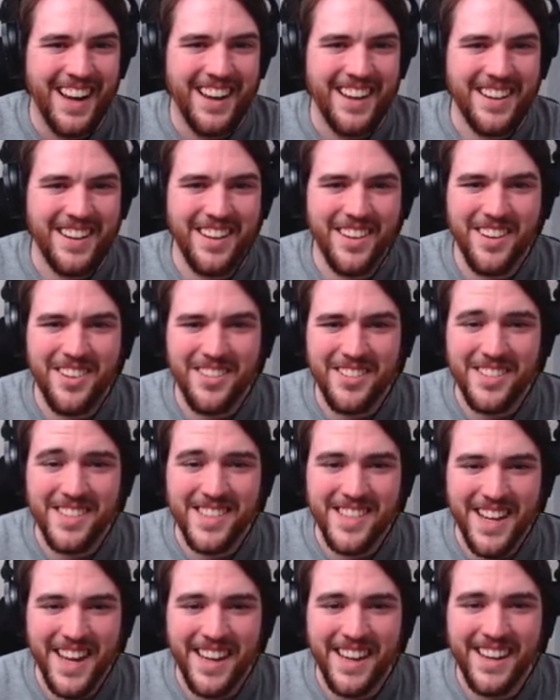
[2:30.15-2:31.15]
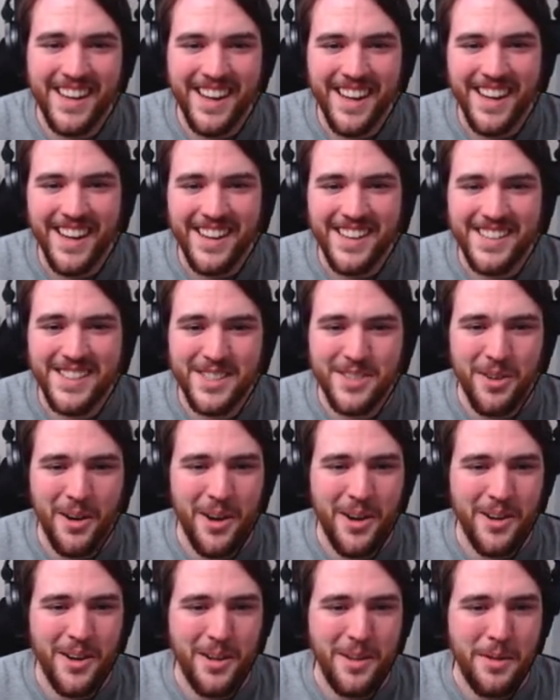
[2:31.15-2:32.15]
The little dick
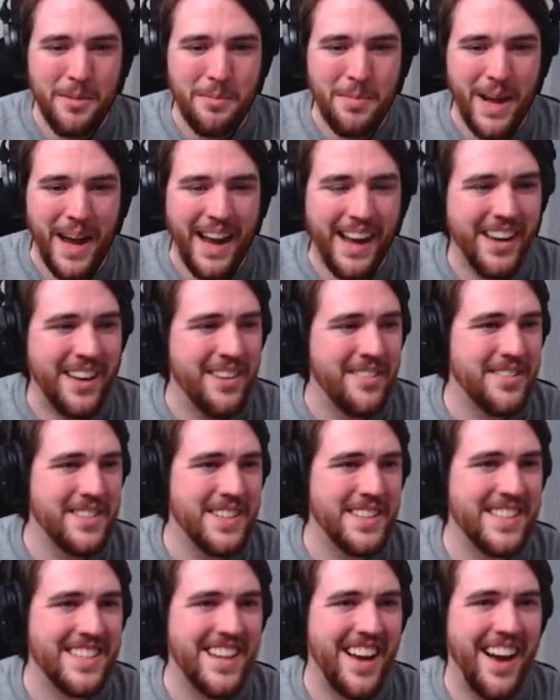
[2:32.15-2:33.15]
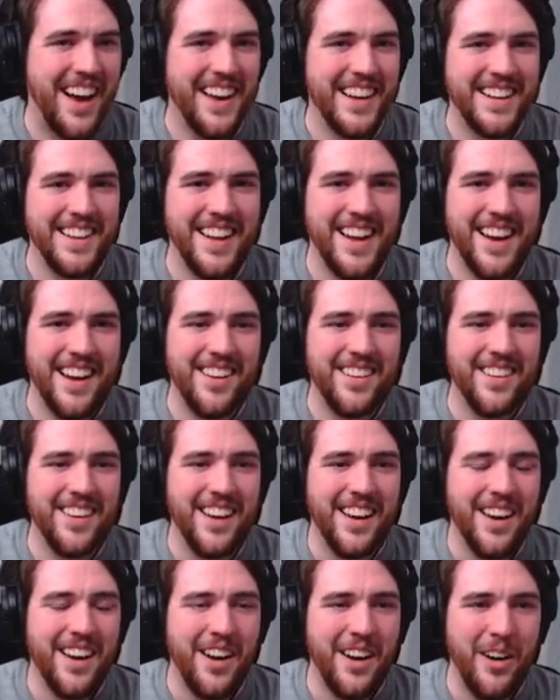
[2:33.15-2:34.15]
drawn on the back of the sign there?
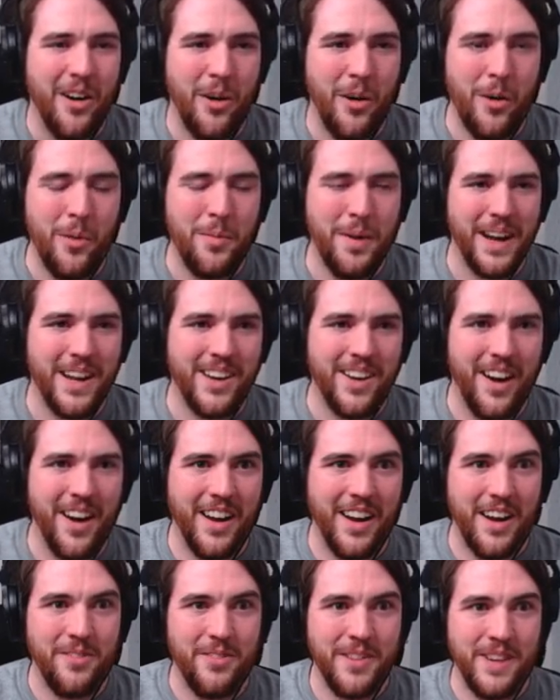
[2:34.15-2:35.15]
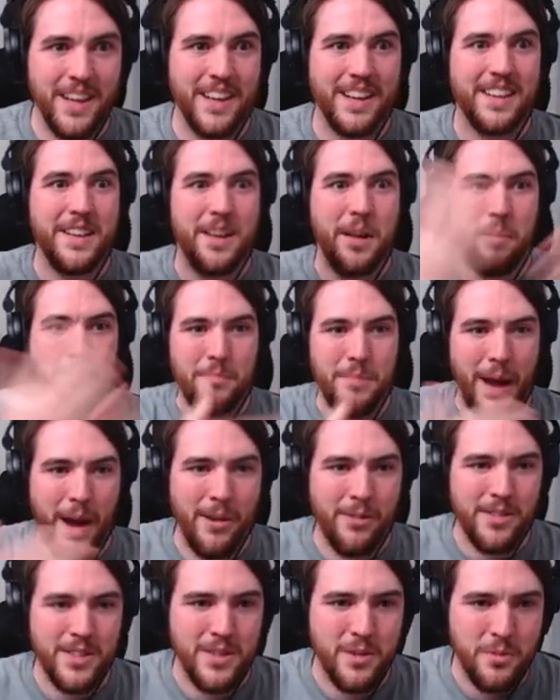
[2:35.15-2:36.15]
Oh my god, I feel like the
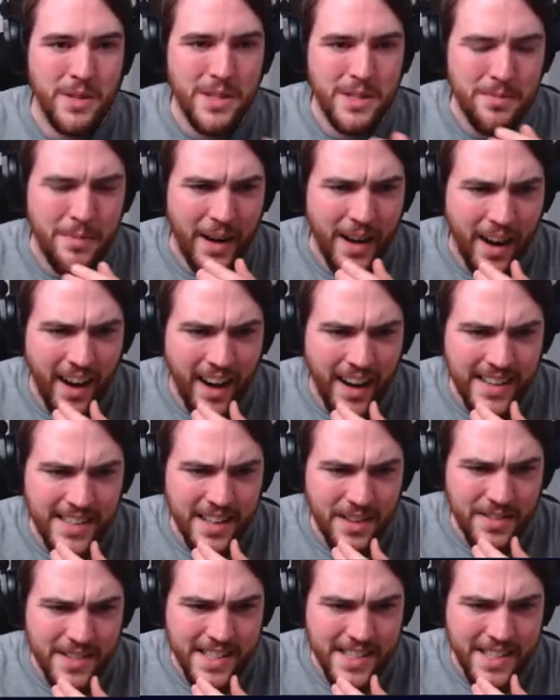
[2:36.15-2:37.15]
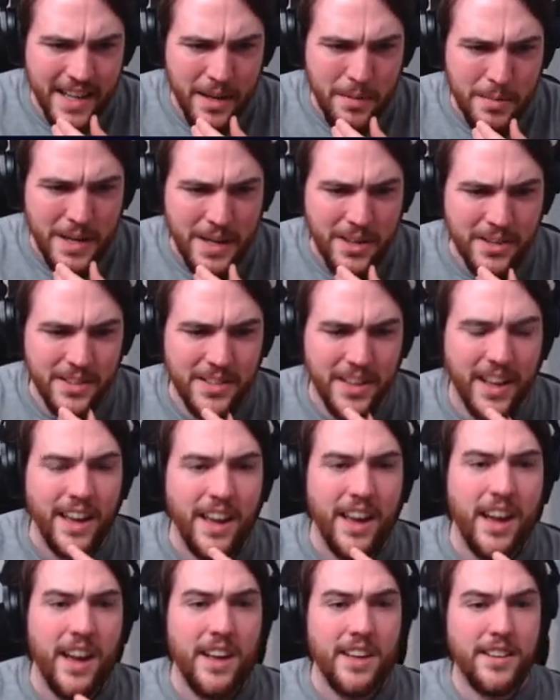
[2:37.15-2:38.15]
amount to which my eyes have to stay peeled.
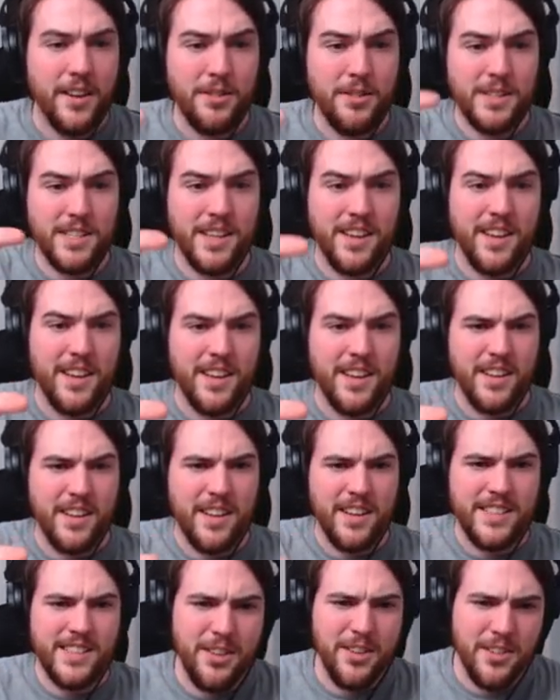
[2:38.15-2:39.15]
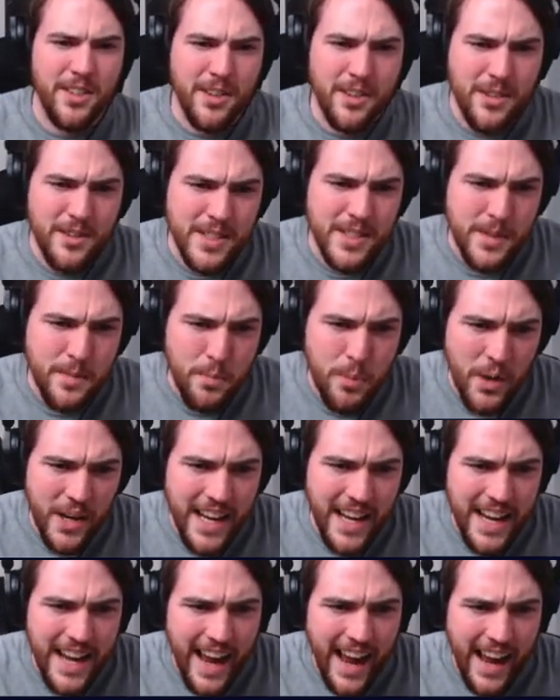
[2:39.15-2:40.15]
Is there a little
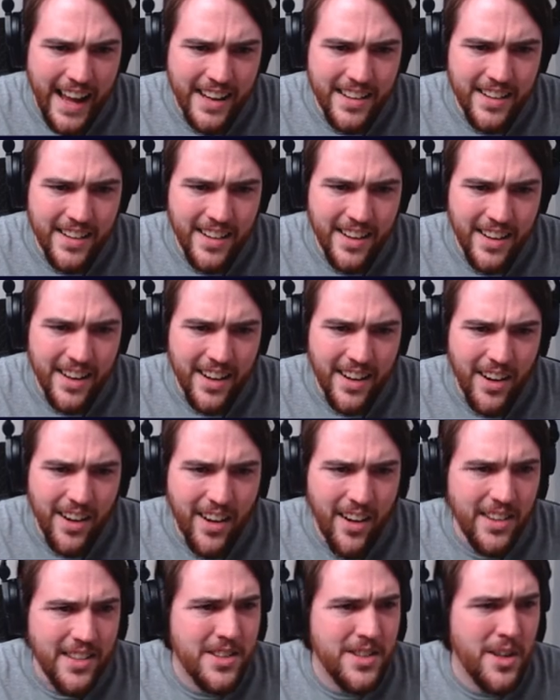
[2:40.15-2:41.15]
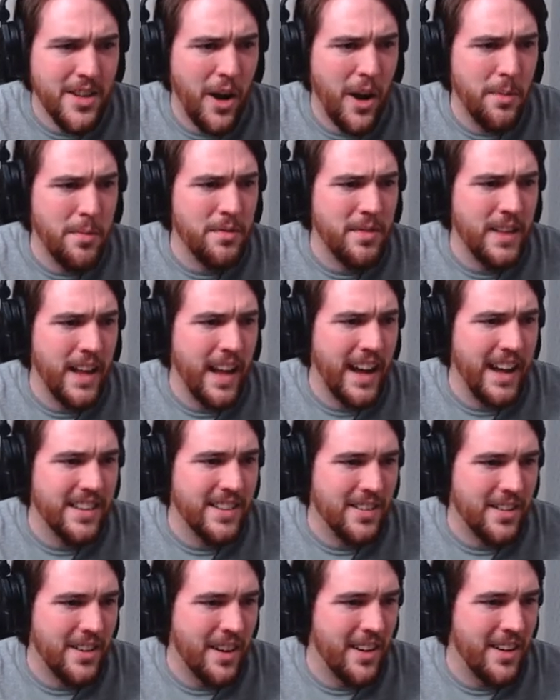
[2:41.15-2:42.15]
springy head on the top of that?
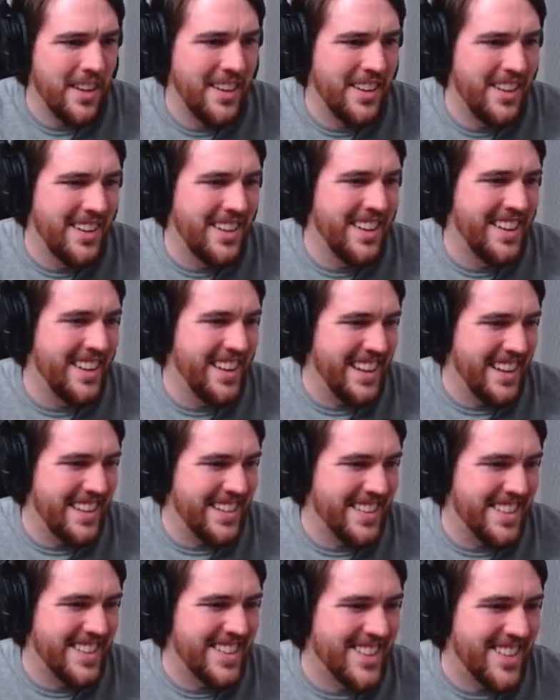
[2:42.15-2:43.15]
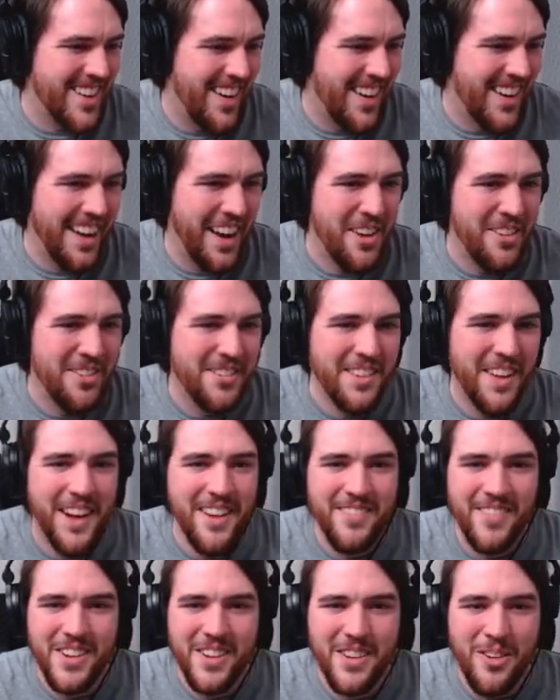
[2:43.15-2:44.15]
The chalk
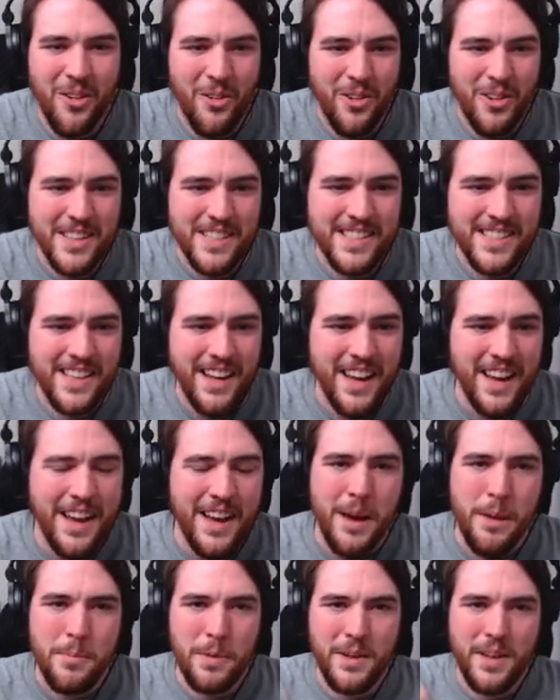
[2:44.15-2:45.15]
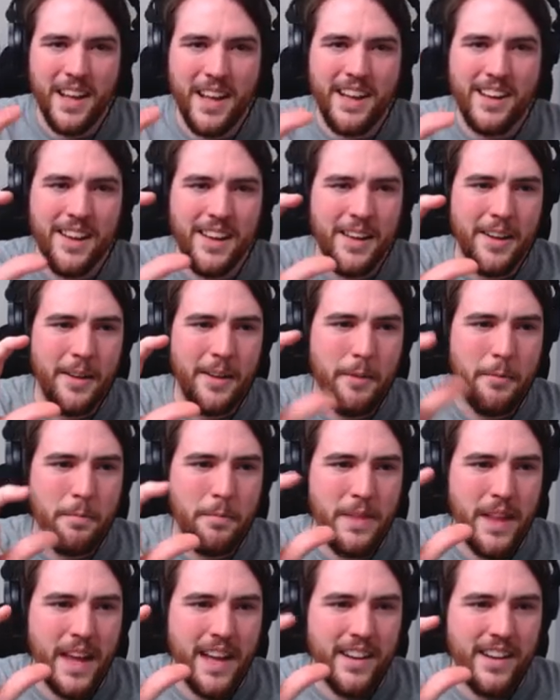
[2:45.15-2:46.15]
outline for the horse. But like
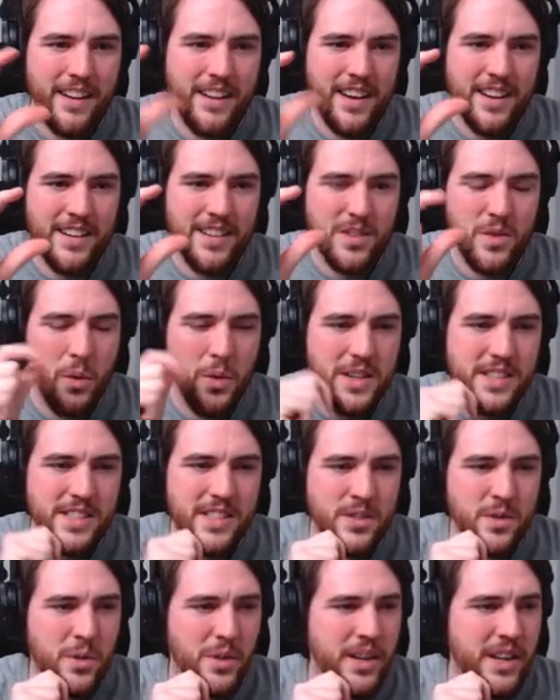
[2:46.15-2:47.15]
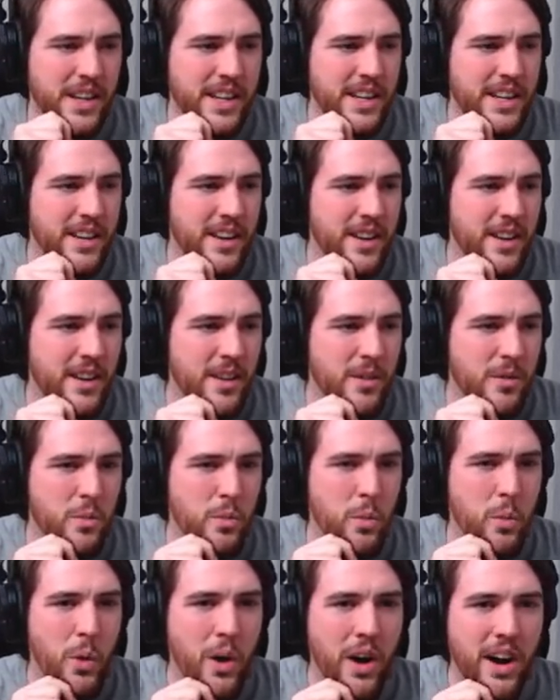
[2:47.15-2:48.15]
that in Toy Story
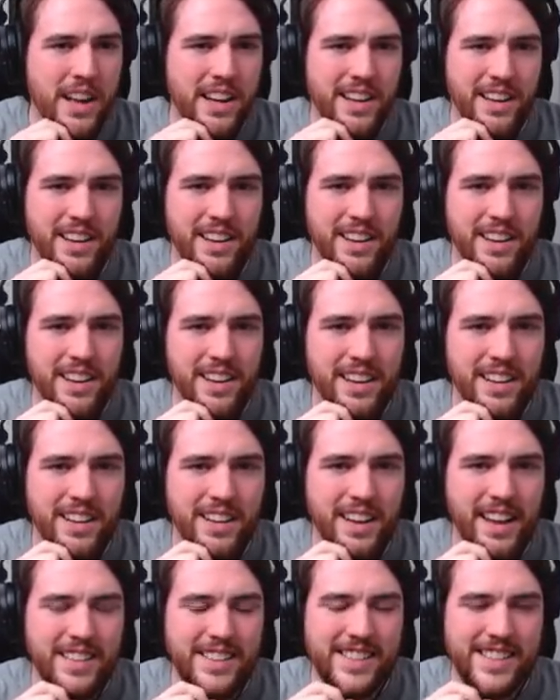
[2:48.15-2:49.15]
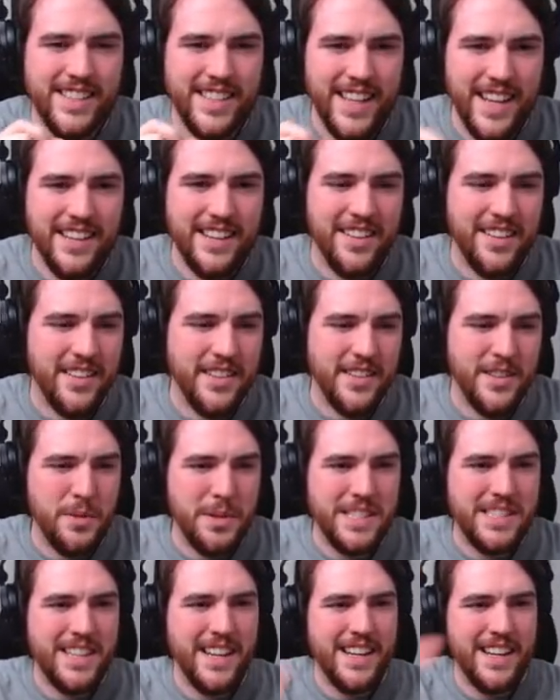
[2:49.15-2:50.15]
1, that Sid, the
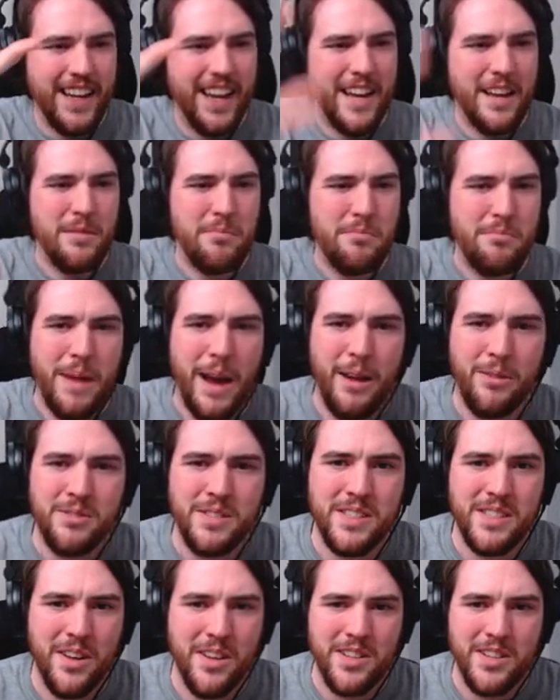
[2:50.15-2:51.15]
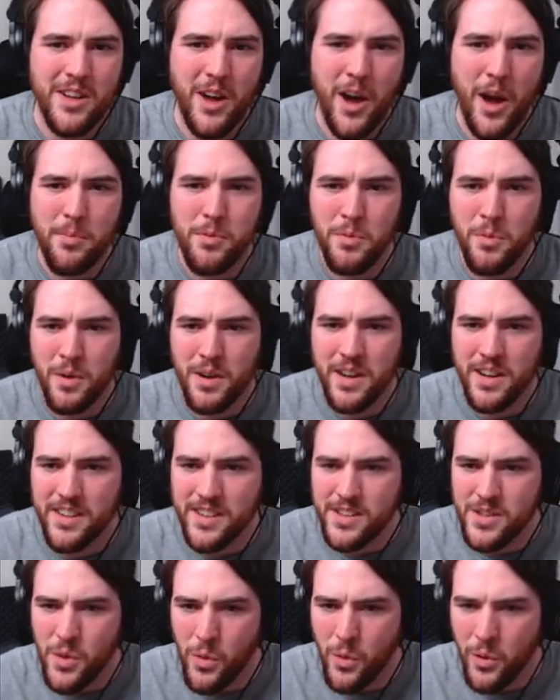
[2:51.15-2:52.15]
twisted kid, mounts on top of one of
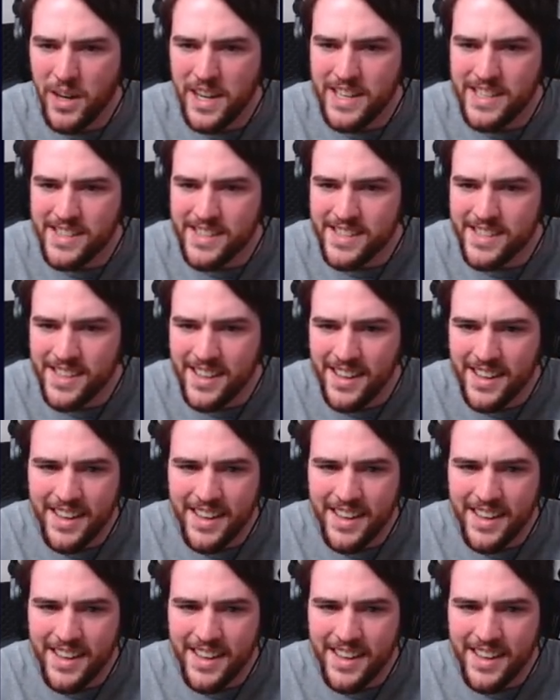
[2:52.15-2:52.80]
the toys.